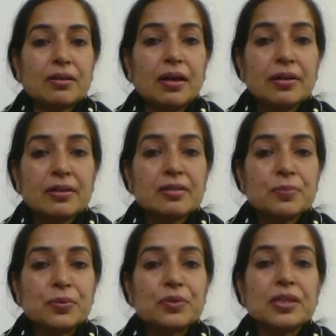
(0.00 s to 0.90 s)

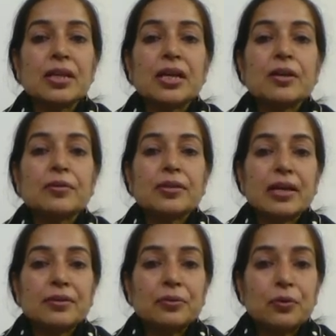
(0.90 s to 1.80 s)
Undisputed,
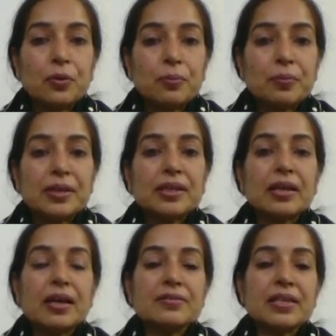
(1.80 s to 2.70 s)
that nobody
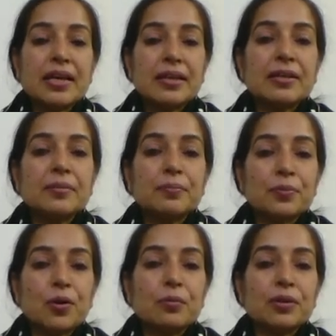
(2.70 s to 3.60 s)
has any
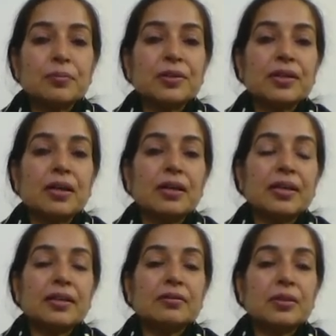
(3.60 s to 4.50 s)
problem
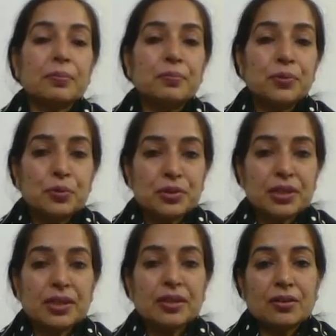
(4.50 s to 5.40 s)
regarding the
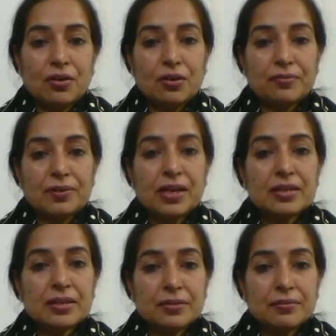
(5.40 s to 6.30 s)
beauty of
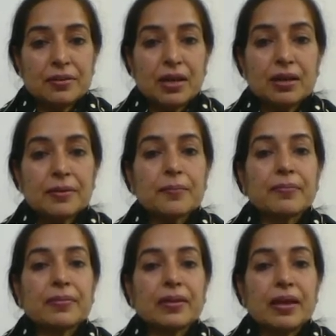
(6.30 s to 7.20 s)
that flower.
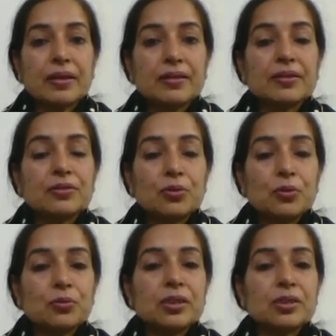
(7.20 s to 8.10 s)
And
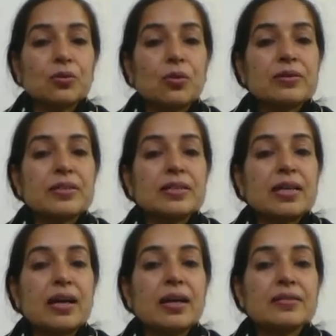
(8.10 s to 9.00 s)
Toru Dutt calls it
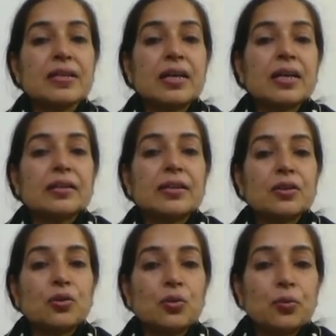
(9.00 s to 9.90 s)
as the
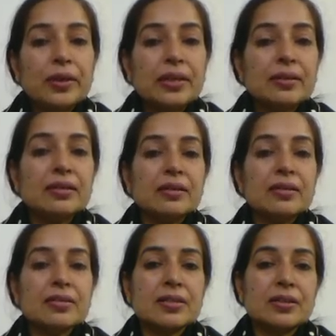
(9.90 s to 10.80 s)

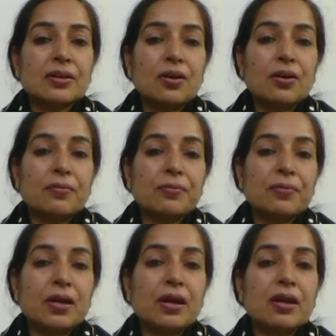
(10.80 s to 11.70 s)
queenliest of
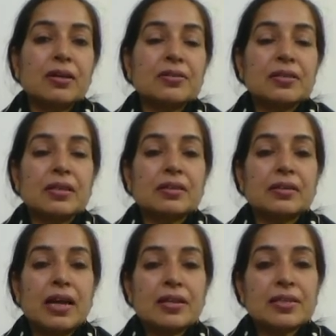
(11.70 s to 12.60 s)
flowers
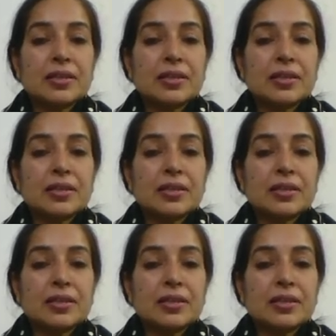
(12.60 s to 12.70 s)
that